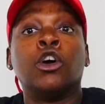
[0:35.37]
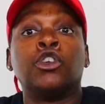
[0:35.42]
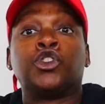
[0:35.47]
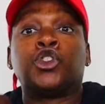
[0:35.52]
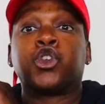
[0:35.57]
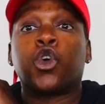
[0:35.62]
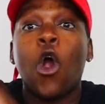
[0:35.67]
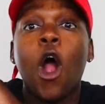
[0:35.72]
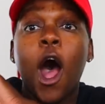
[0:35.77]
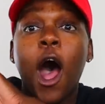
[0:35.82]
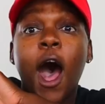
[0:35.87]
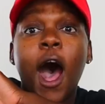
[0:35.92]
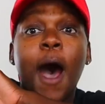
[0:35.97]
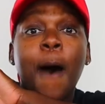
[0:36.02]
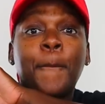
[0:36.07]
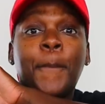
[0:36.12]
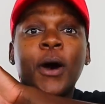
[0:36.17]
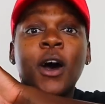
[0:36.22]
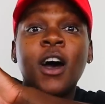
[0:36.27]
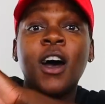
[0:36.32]

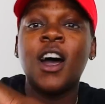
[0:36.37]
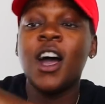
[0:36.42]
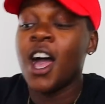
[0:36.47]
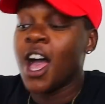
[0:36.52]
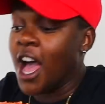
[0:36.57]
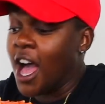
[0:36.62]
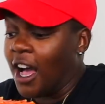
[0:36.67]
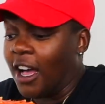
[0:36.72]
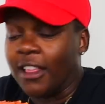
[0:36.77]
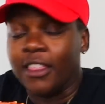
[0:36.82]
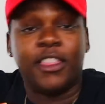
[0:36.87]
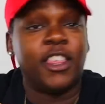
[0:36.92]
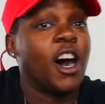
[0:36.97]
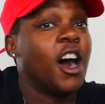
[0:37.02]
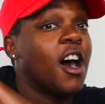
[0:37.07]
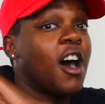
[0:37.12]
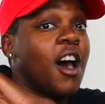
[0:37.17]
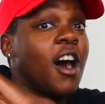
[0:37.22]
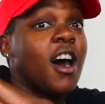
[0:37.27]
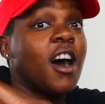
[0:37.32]
Drop
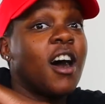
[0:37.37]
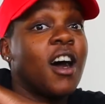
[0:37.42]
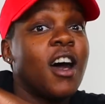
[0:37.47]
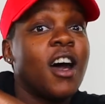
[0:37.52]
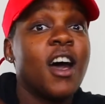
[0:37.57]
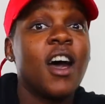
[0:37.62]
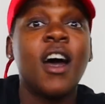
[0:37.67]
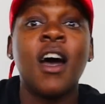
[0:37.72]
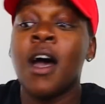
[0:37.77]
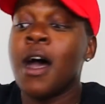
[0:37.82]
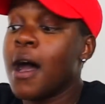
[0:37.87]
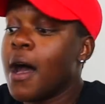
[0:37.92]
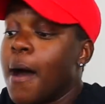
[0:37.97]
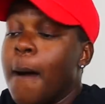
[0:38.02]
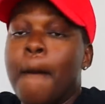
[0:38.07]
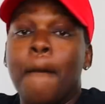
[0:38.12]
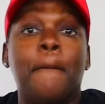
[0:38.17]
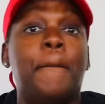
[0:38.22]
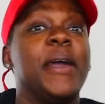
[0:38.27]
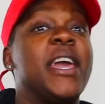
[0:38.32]
the
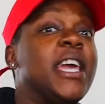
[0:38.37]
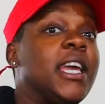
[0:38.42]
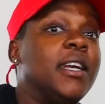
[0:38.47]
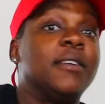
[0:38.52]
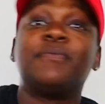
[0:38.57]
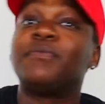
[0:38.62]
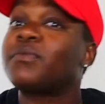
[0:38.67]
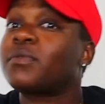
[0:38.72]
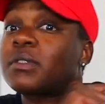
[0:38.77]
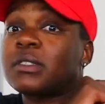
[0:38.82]
beat.